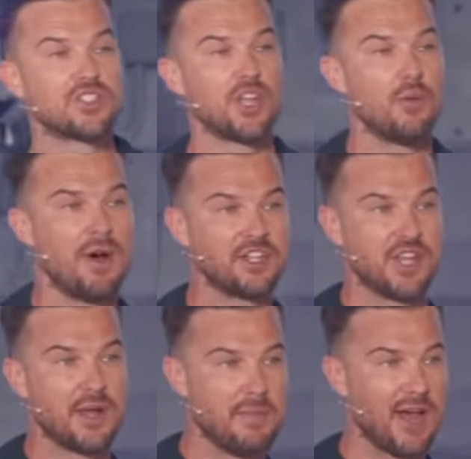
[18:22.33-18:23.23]
so
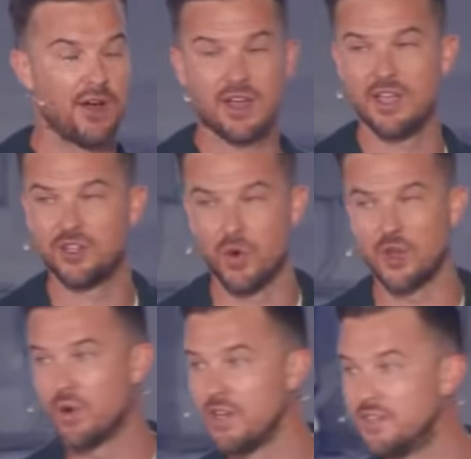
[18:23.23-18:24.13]
much in America in
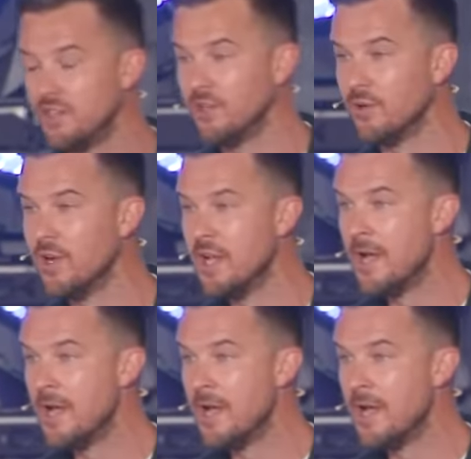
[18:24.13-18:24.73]
2022